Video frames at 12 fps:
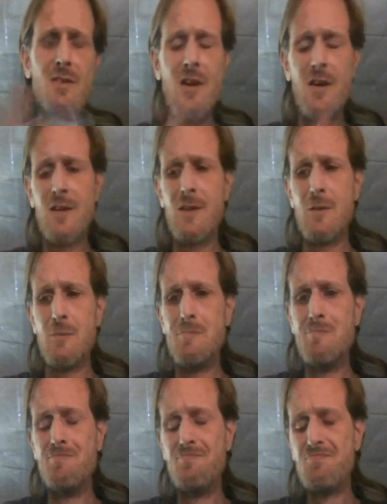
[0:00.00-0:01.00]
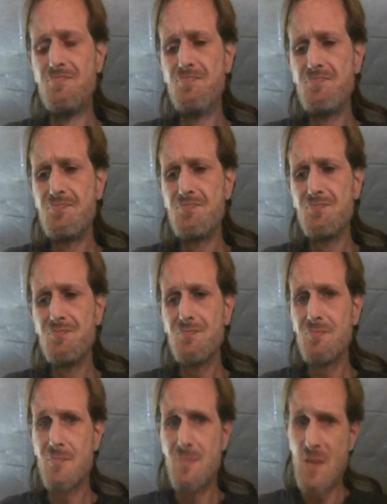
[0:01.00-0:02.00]
um,
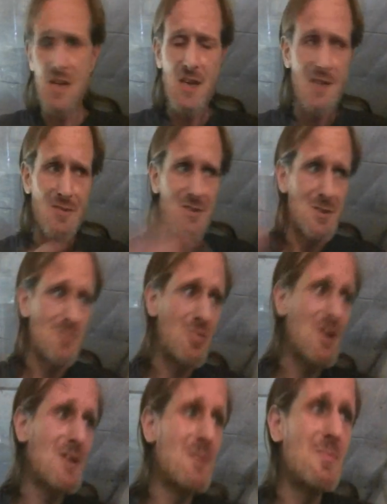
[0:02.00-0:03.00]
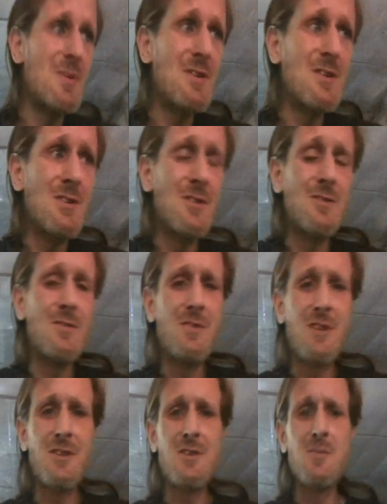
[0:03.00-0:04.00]
they gave us some bread. But, you know,
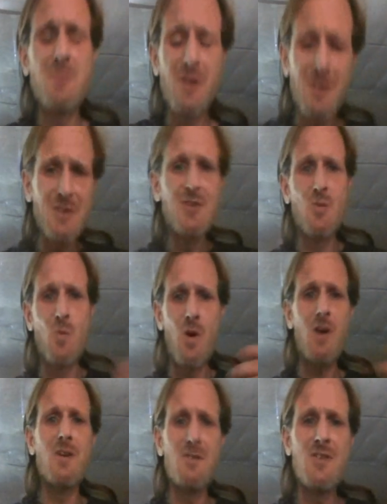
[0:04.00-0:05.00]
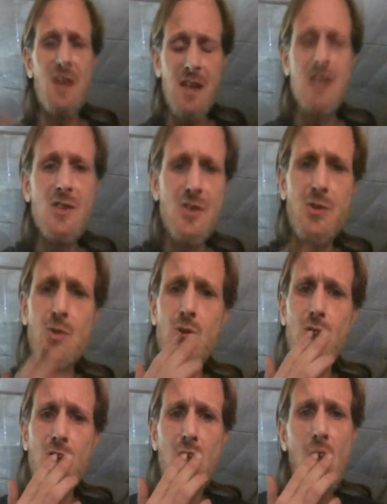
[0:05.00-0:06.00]
like, the ability to walk into any store